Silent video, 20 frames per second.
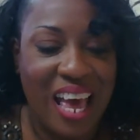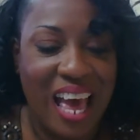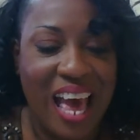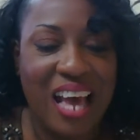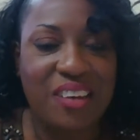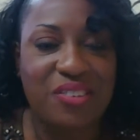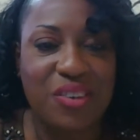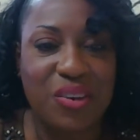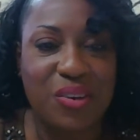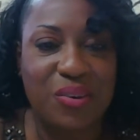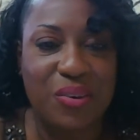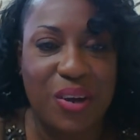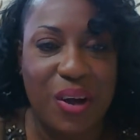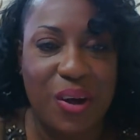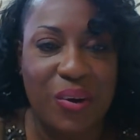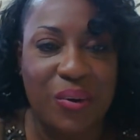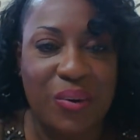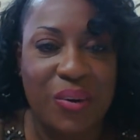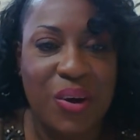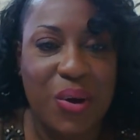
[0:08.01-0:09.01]
As you
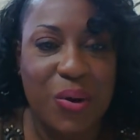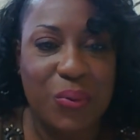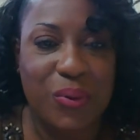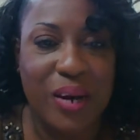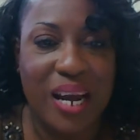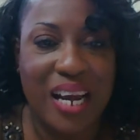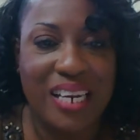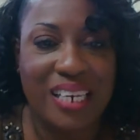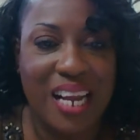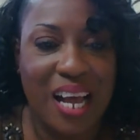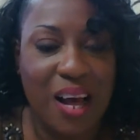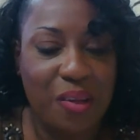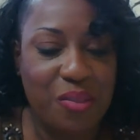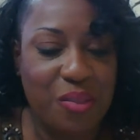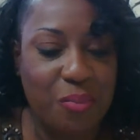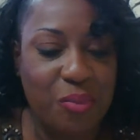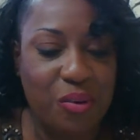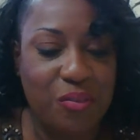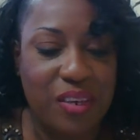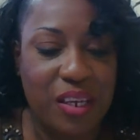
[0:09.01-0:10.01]
know, right now
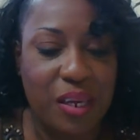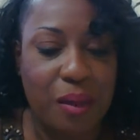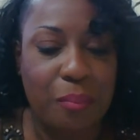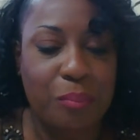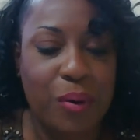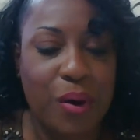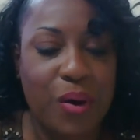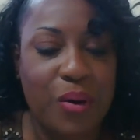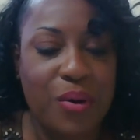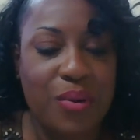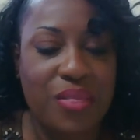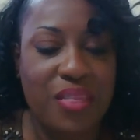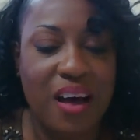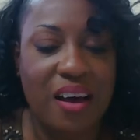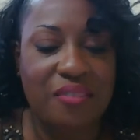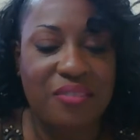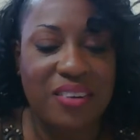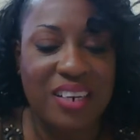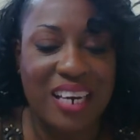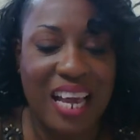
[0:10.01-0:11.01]
the movie Birth
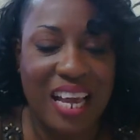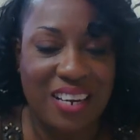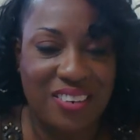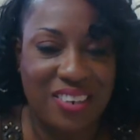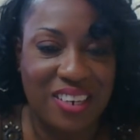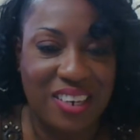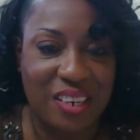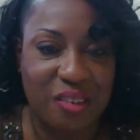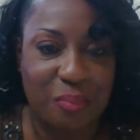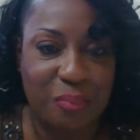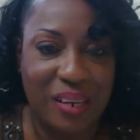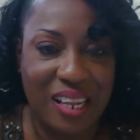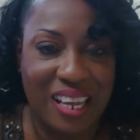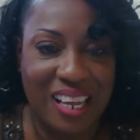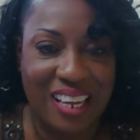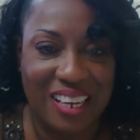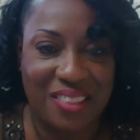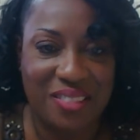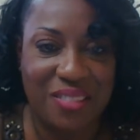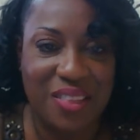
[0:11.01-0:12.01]
of a Nation is
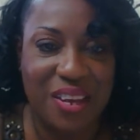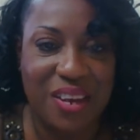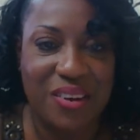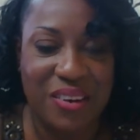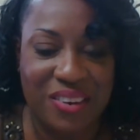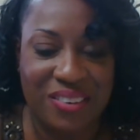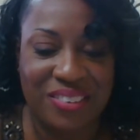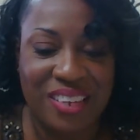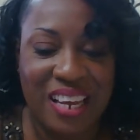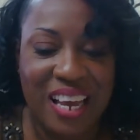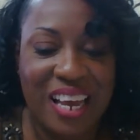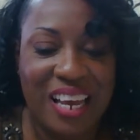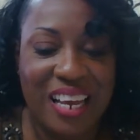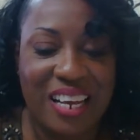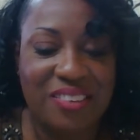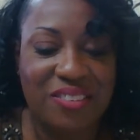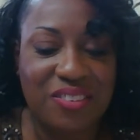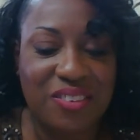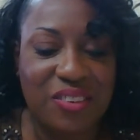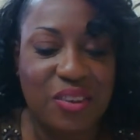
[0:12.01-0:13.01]
playing in theaters.
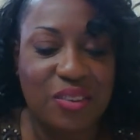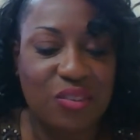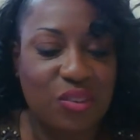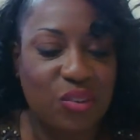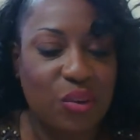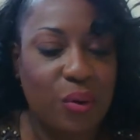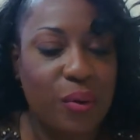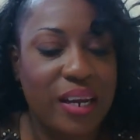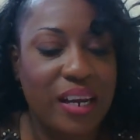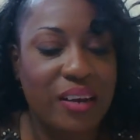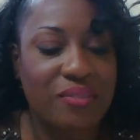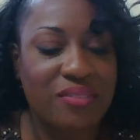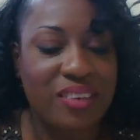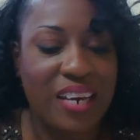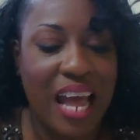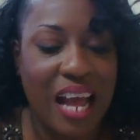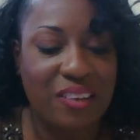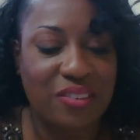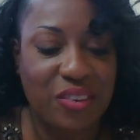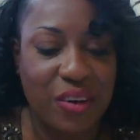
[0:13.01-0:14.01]
It's the story of
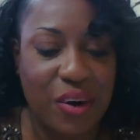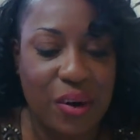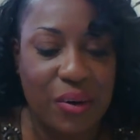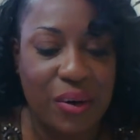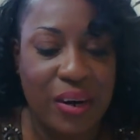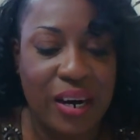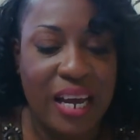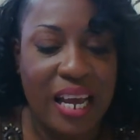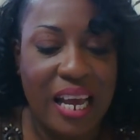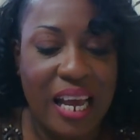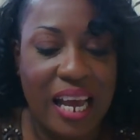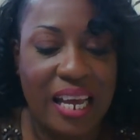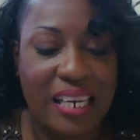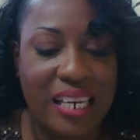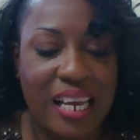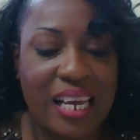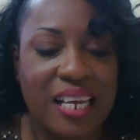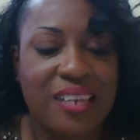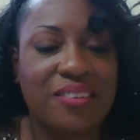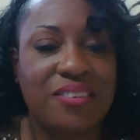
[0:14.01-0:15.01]
Nat Turner,
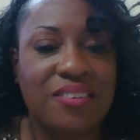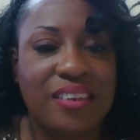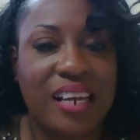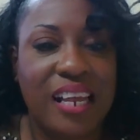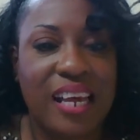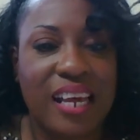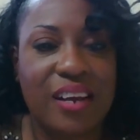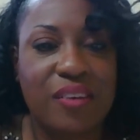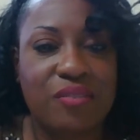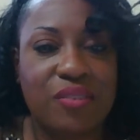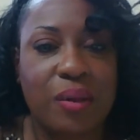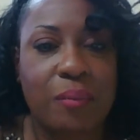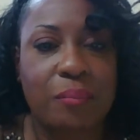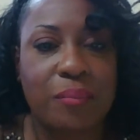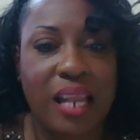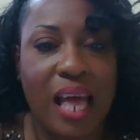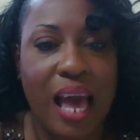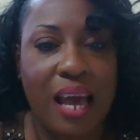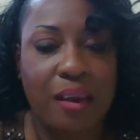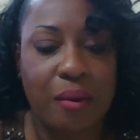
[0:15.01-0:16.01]
an enslaved
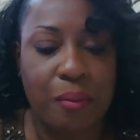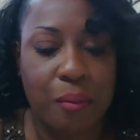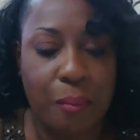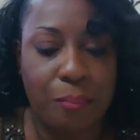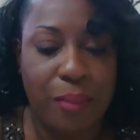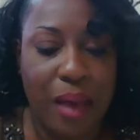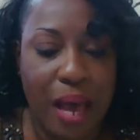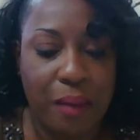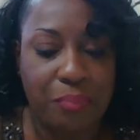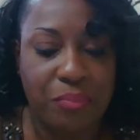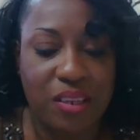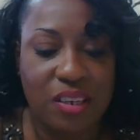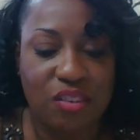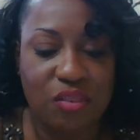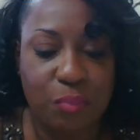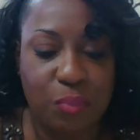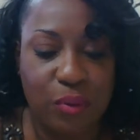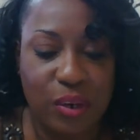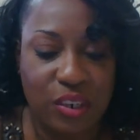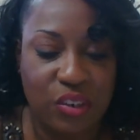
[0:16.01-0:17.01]
black
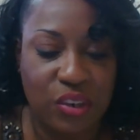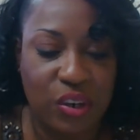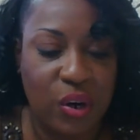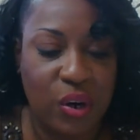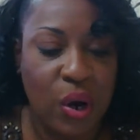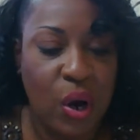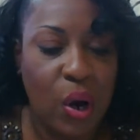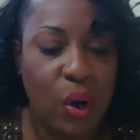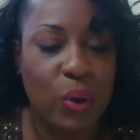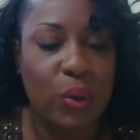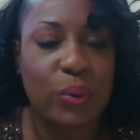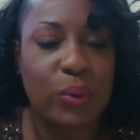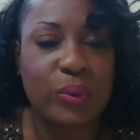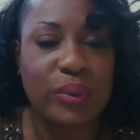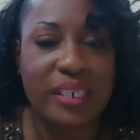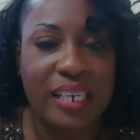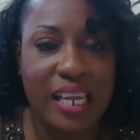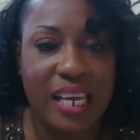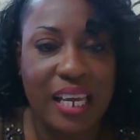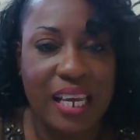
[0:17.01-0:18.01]
Baptist preacher who
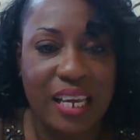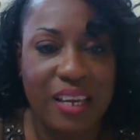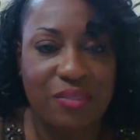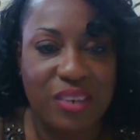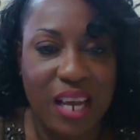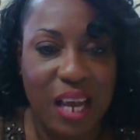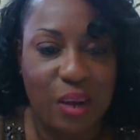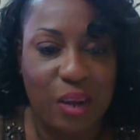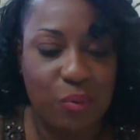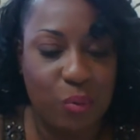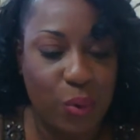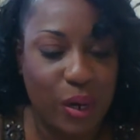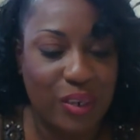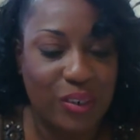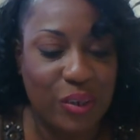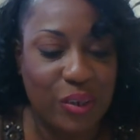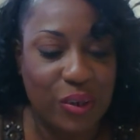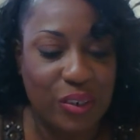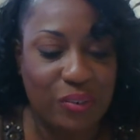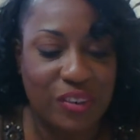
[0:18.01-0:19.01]
lived and
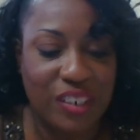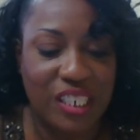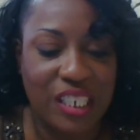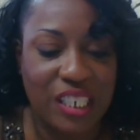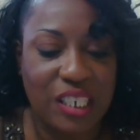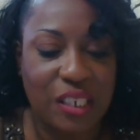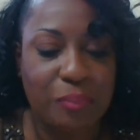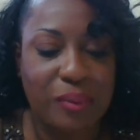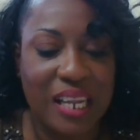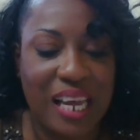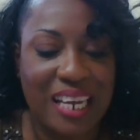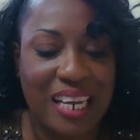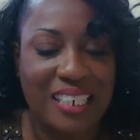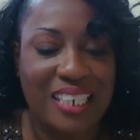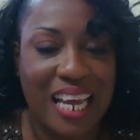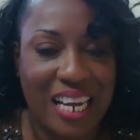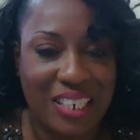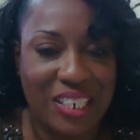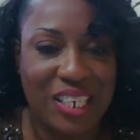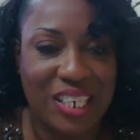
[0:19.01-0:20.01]
worked on a Virginia
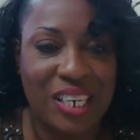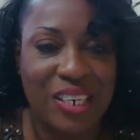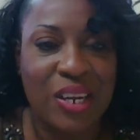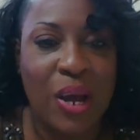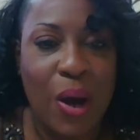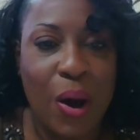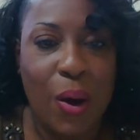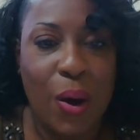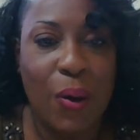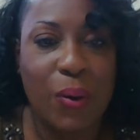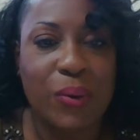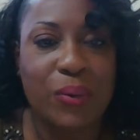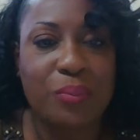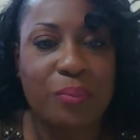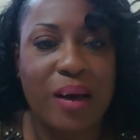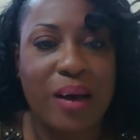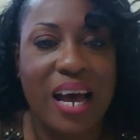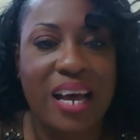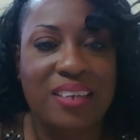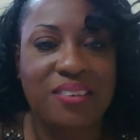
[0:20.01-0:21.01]
plantation
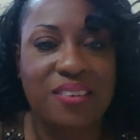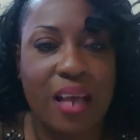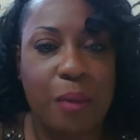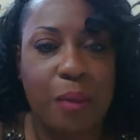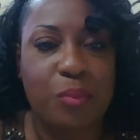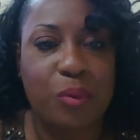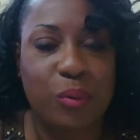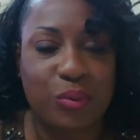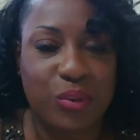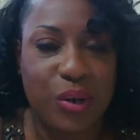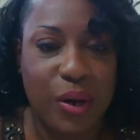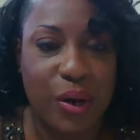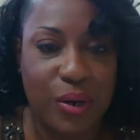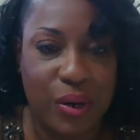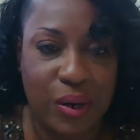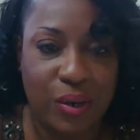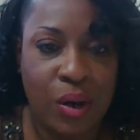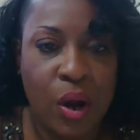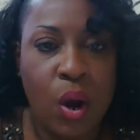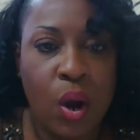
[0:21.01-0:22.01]
owned by Samuel
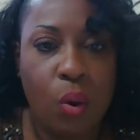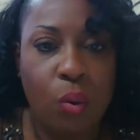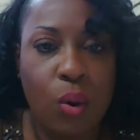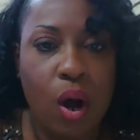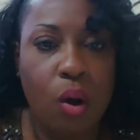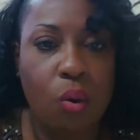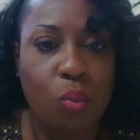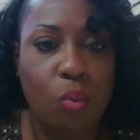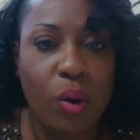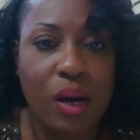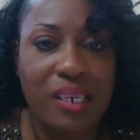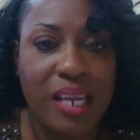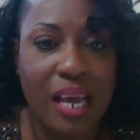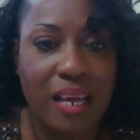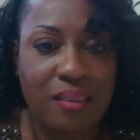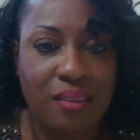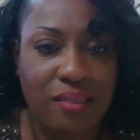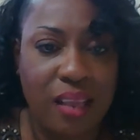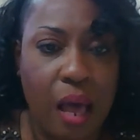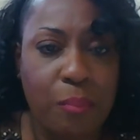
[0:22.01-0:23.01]
Turner. Well, one
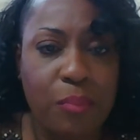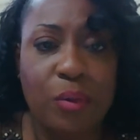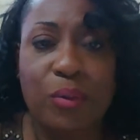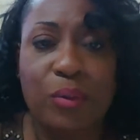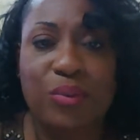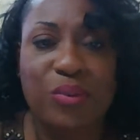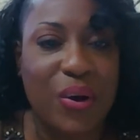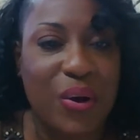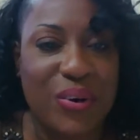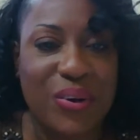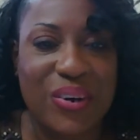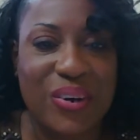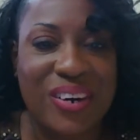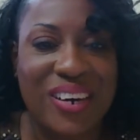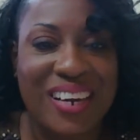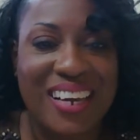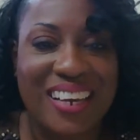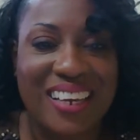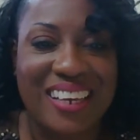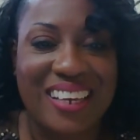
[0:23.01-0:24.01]
day Samuel Turner
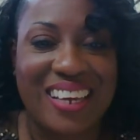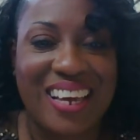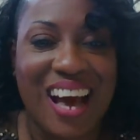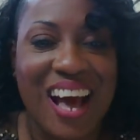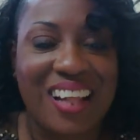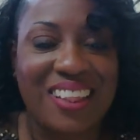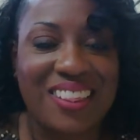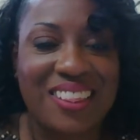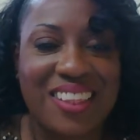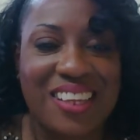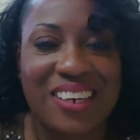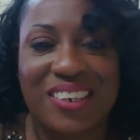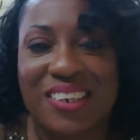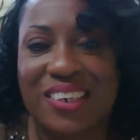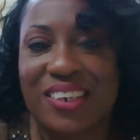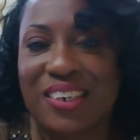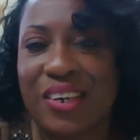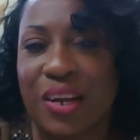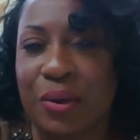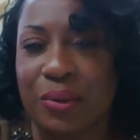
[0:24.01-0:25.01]
got the
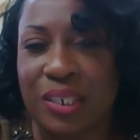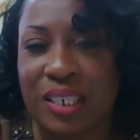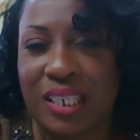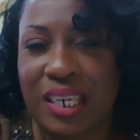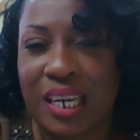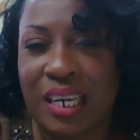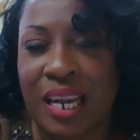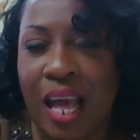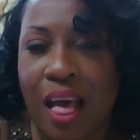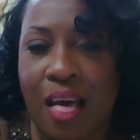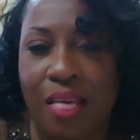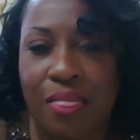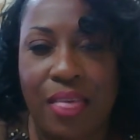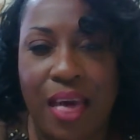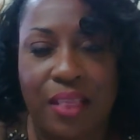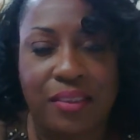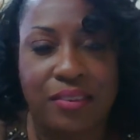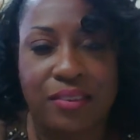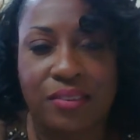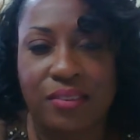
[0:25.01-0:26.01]
notion
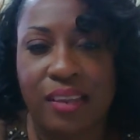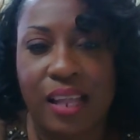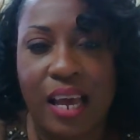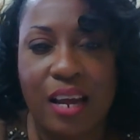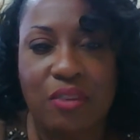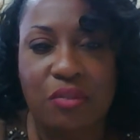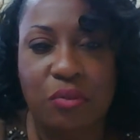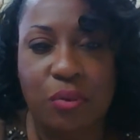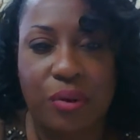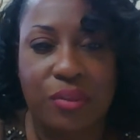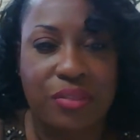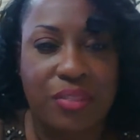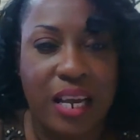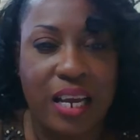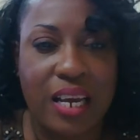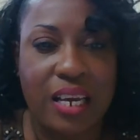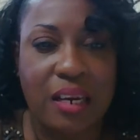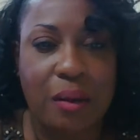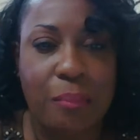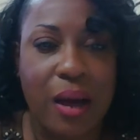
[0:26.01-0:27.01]
that the slaves were
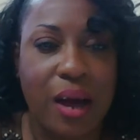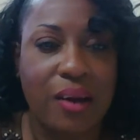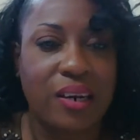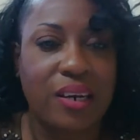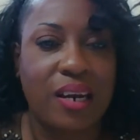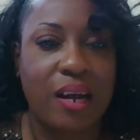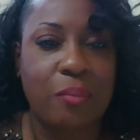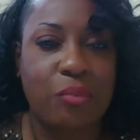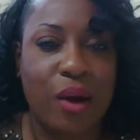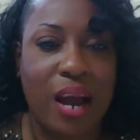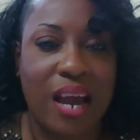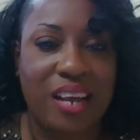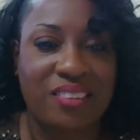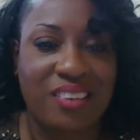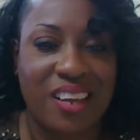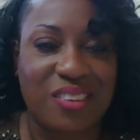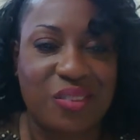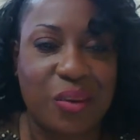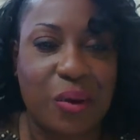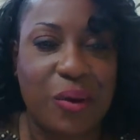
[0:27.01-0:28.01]
thinking about an
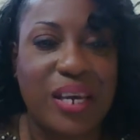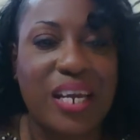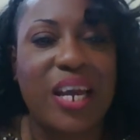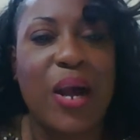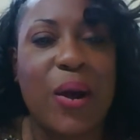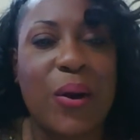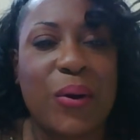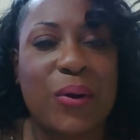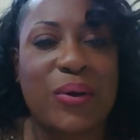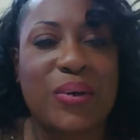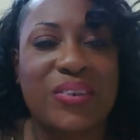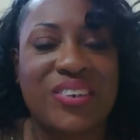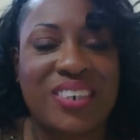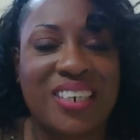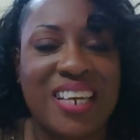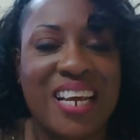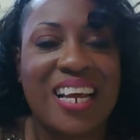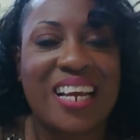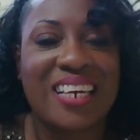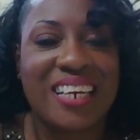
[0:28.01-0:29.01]
uprising, so he
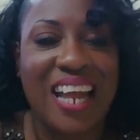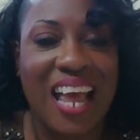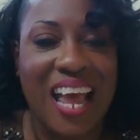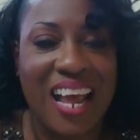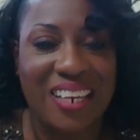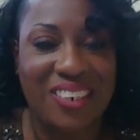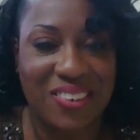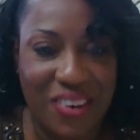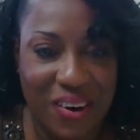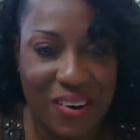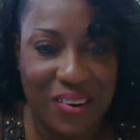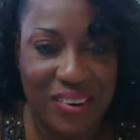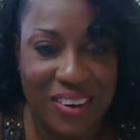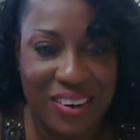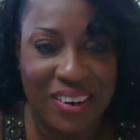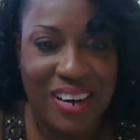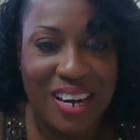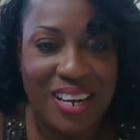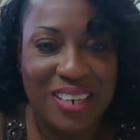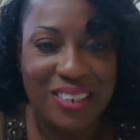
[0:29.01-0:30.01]
urged Nat
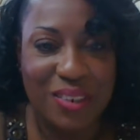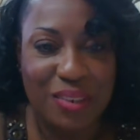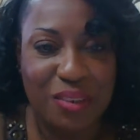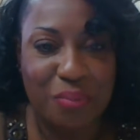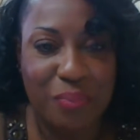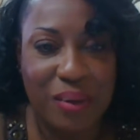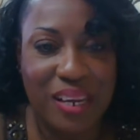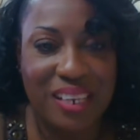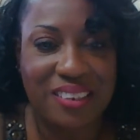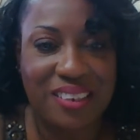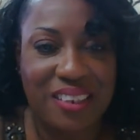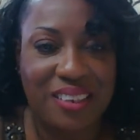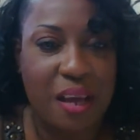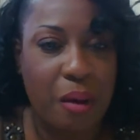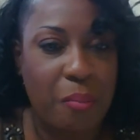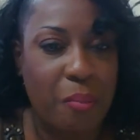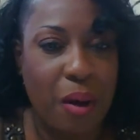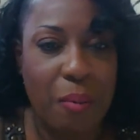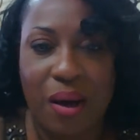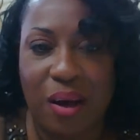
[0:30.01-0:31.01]
Turner to speak to
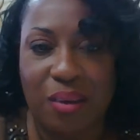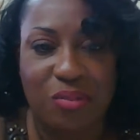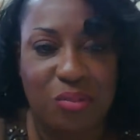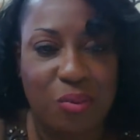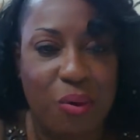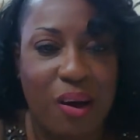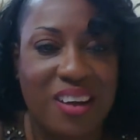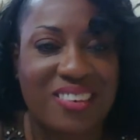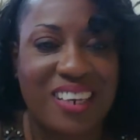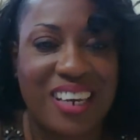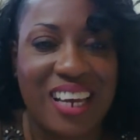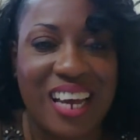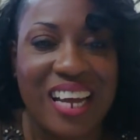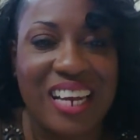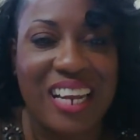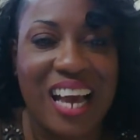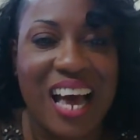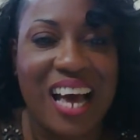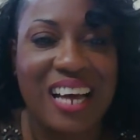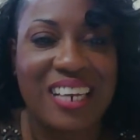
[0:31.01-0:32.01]
them about squashing
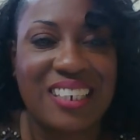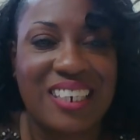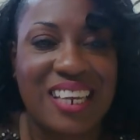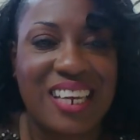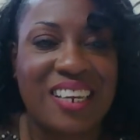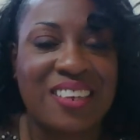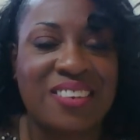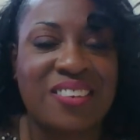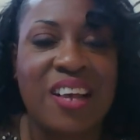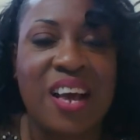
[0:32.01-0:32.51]
any ideas